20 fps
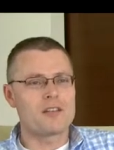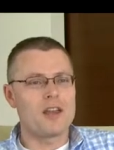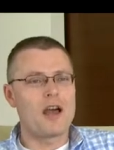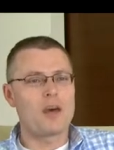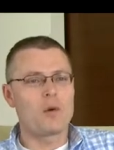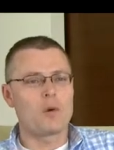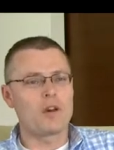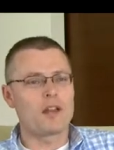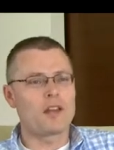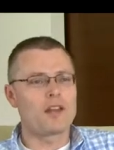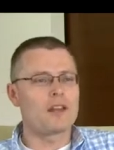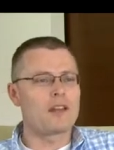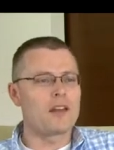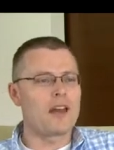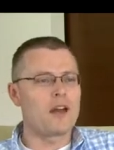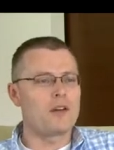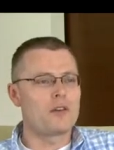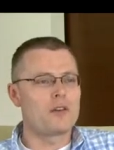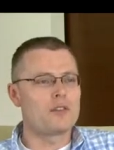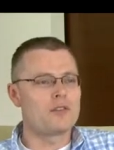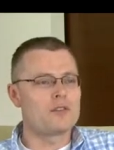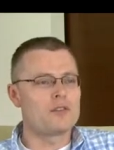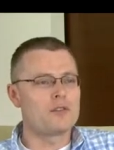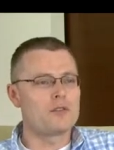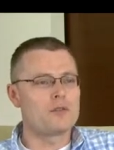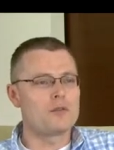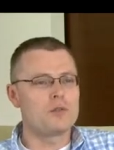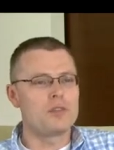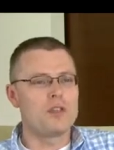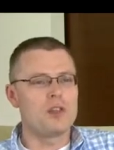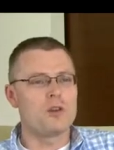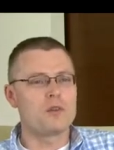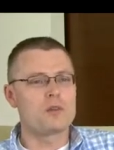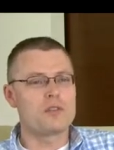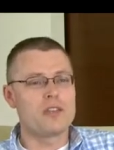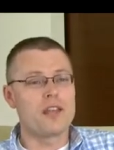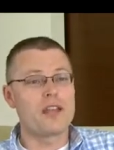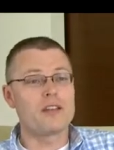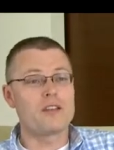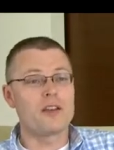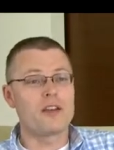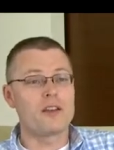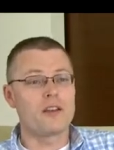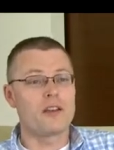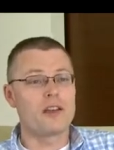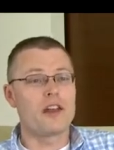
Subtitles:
now we're getting down into 10-year